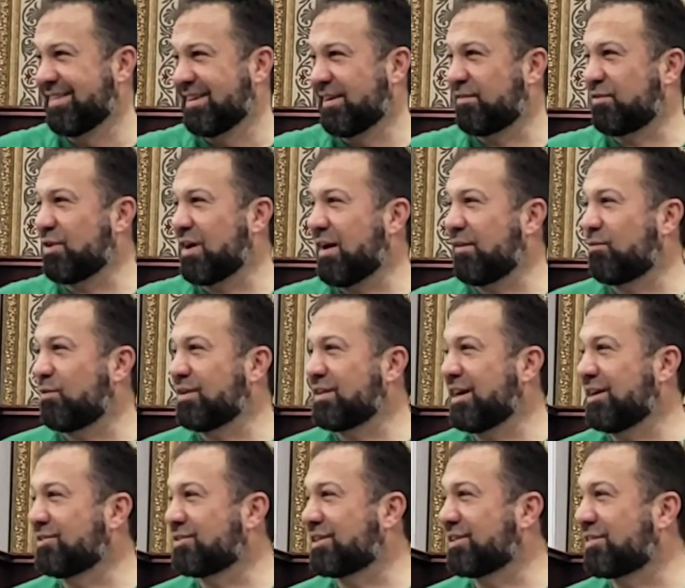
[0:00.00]
If you have
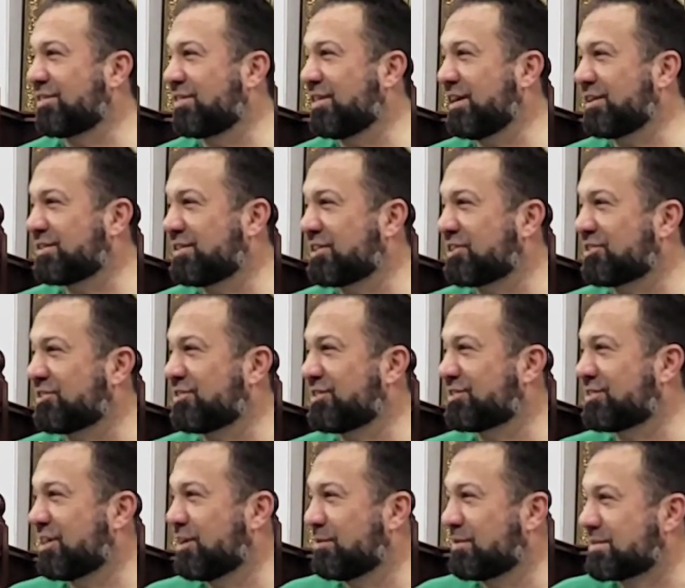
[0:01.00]
130
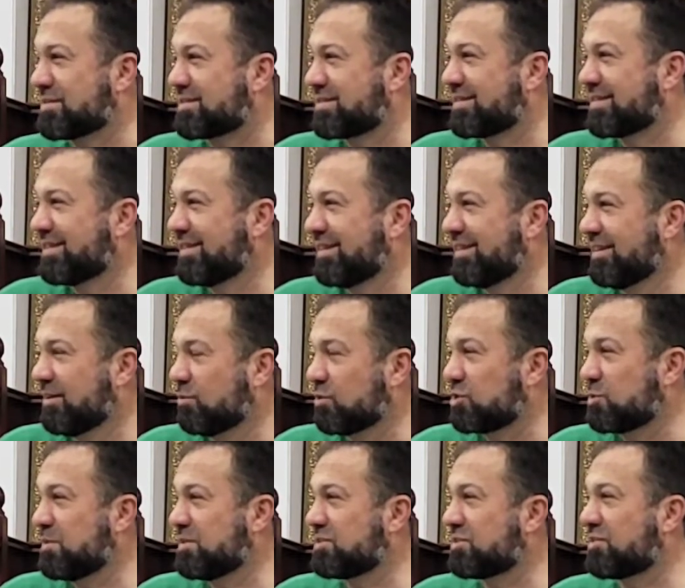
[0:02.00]
credit hours,
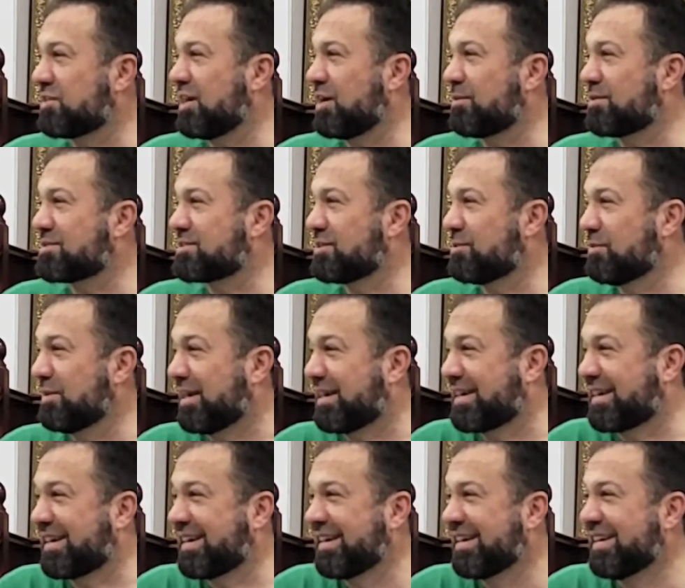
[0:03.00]
which means 3 hours a
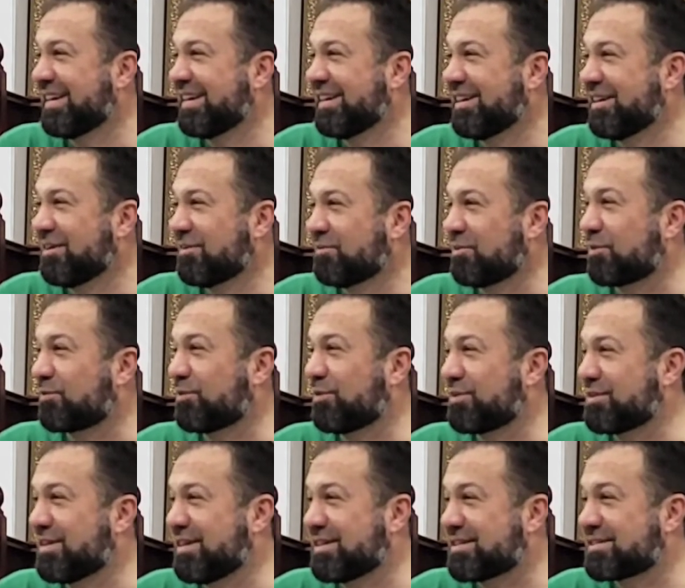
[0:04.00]
week for
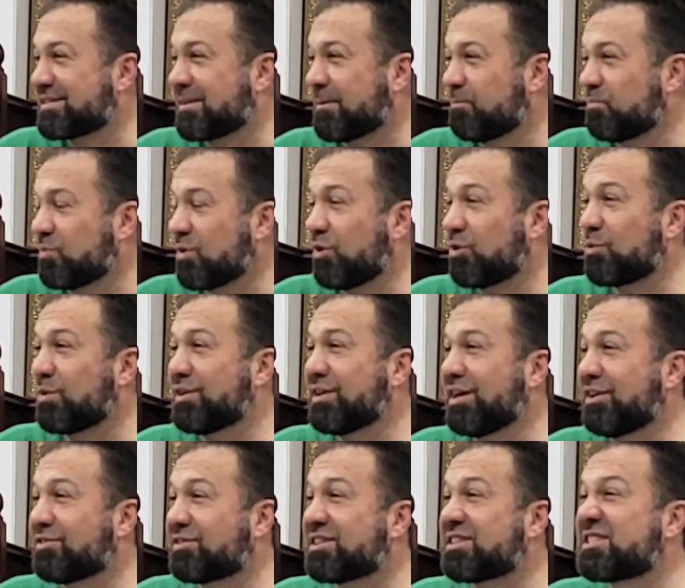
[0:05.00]
4 years, or
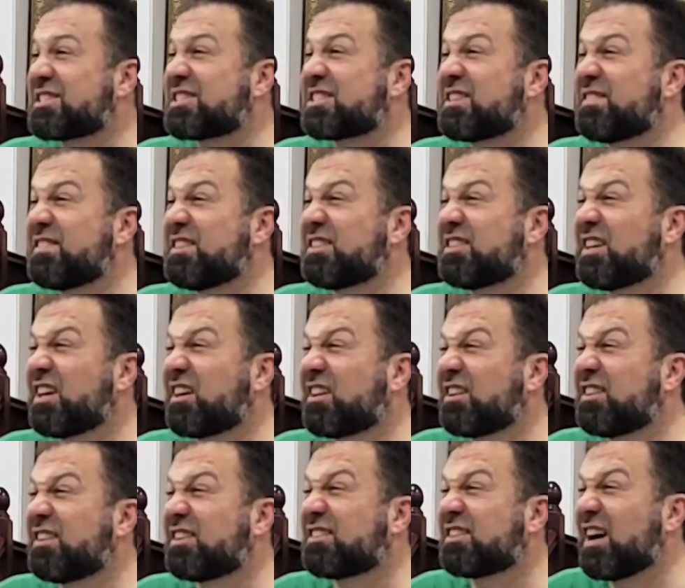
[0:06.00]
170
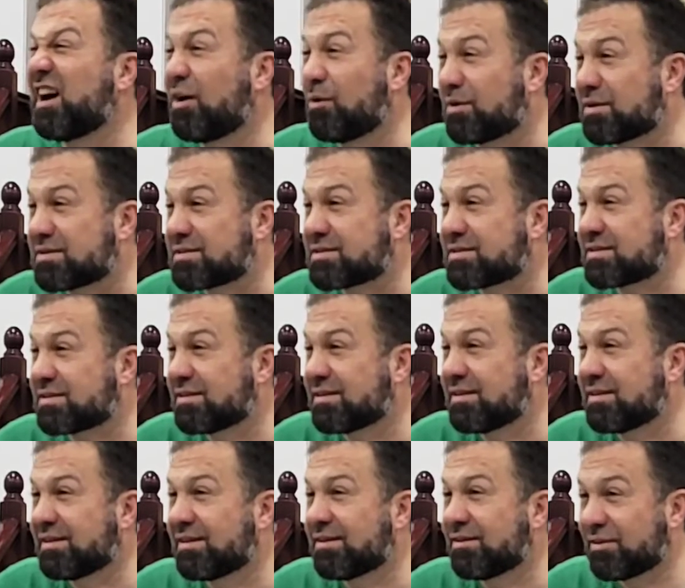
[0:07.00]
credit hours,
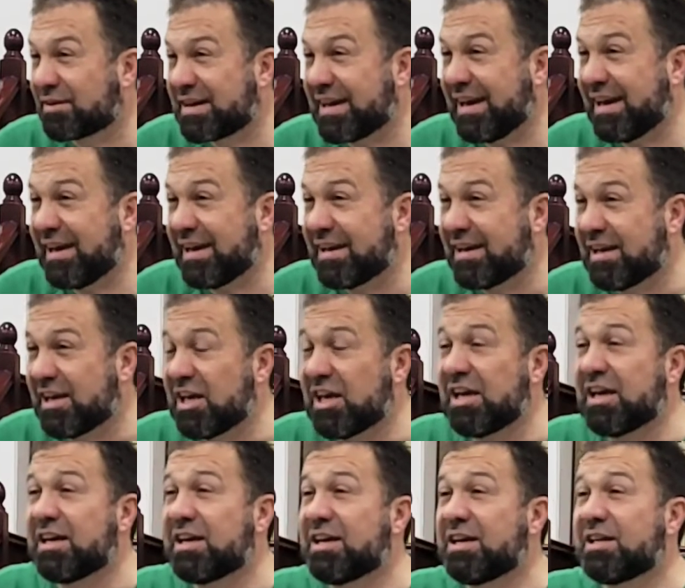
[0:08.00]
okay?
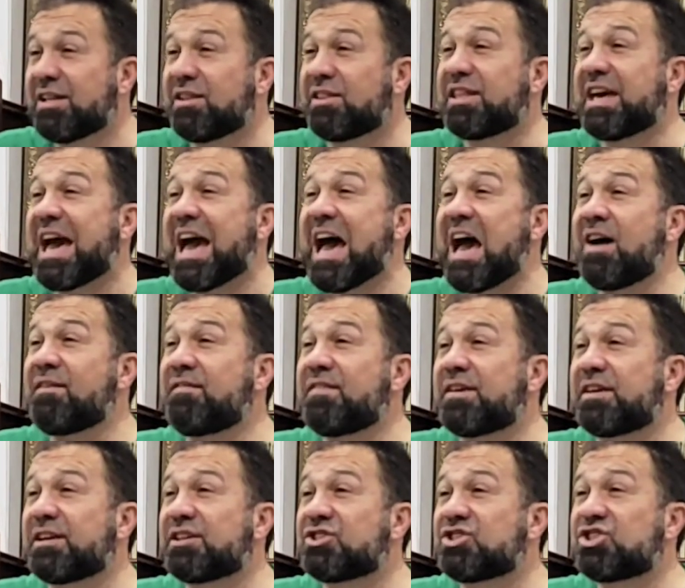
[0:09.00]
The
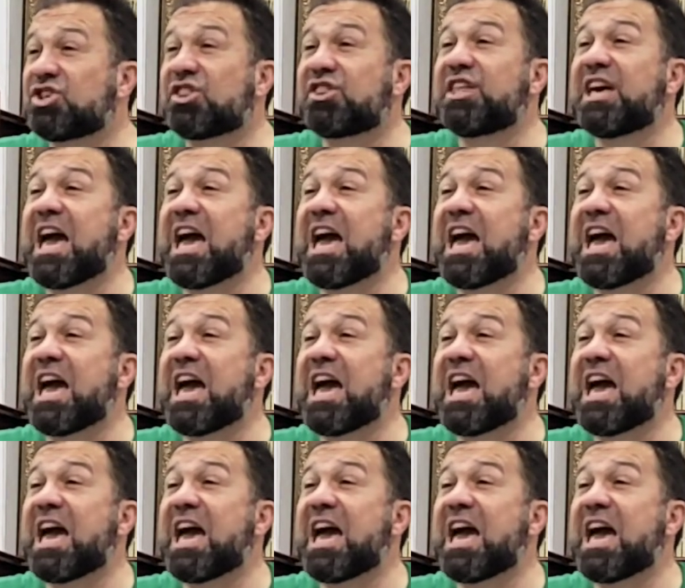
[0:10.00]
average